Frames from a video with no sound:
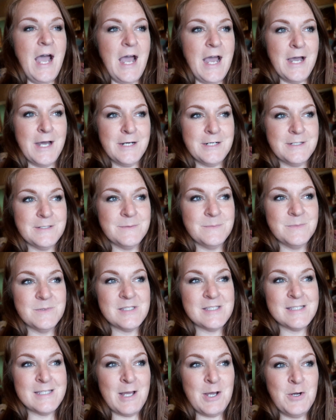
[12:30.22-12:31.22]
Um,
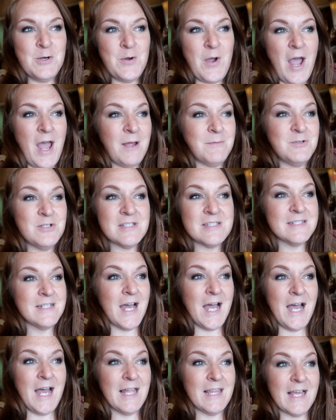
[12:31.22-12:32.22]
so I'm just
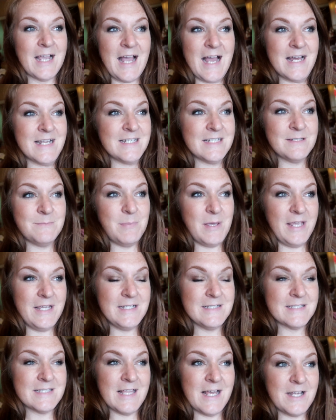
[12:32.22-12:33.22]
not, like I did
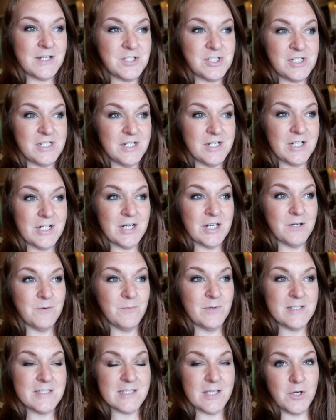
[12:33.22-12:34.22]
beans last year and
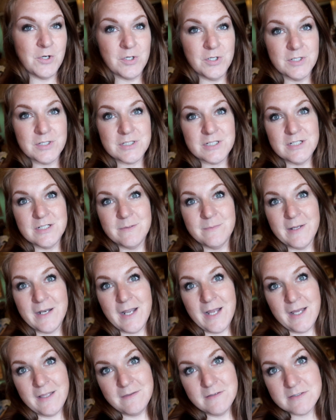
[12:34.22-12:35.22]
we slow cooked them and I
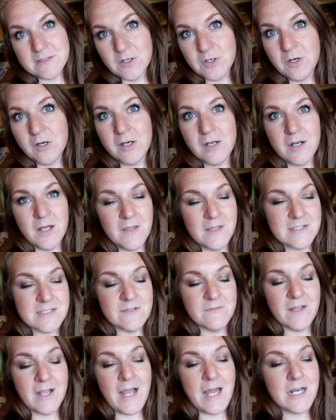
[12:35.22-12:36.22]
had the slow cooker and all that
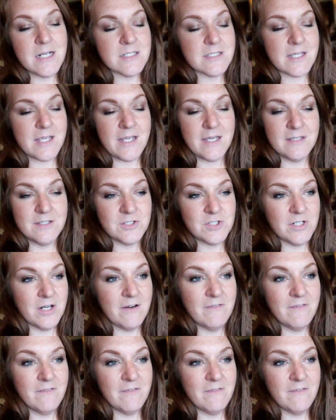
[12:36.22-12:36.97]
stuff. Like I just can't this year.